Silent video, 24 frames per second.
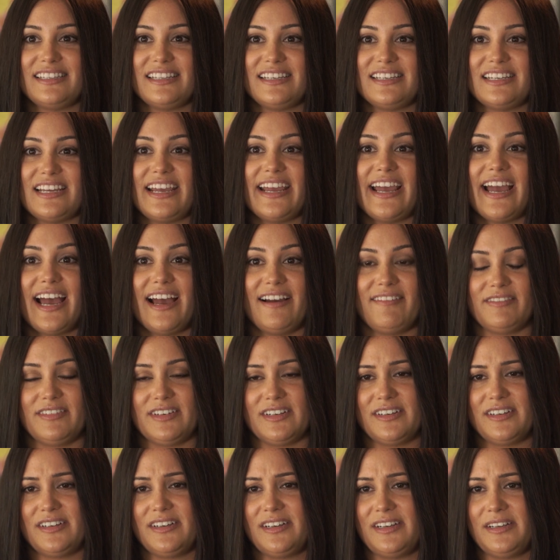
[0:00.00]
The day
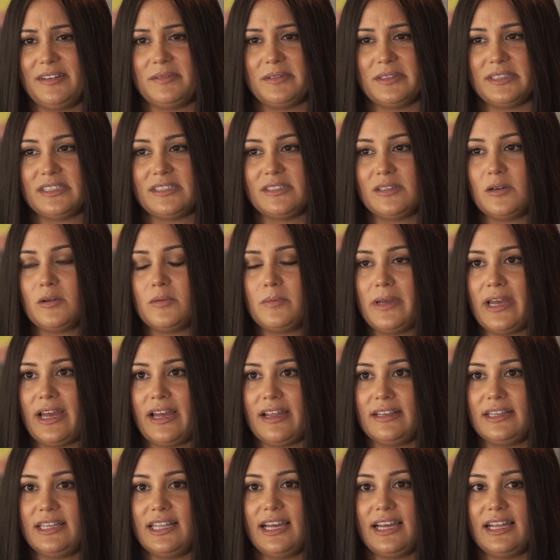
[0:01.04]
after, it was so
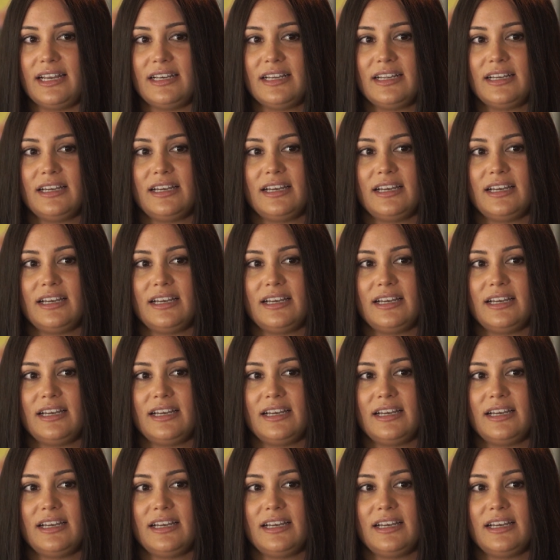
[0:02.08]
bad that